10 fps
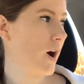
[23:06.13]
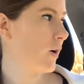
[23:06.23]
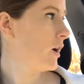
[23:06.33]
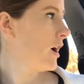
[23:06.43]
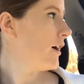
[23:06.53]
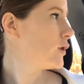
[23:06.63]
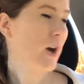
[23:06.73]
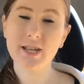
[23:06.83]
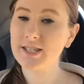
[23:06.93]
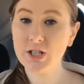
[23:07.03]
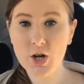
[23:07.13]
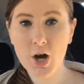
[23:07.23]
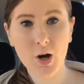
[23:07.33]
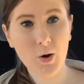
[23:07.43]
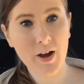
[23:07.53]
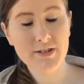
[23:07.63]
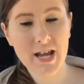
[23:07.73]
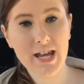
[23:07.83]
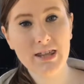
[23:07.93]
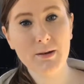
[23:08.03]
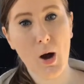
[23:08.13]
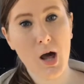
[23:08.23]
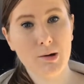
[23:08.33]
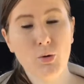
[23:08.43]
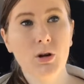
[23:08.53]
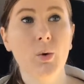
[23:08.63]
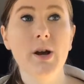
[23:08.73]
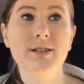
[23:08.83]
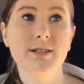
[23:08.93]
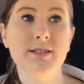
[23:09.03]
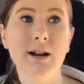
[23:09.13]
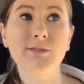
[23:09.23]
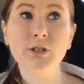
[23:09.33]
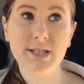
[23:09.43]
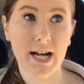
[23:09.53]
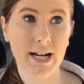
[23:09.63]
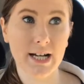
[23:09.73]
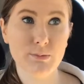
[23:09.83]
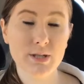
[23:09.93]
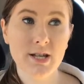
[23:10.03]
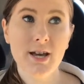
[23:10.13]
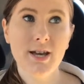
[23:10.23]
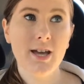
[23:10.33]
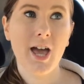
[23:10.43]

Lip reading: So if you guys didn't know, I've taken the Pottermore quiz several times,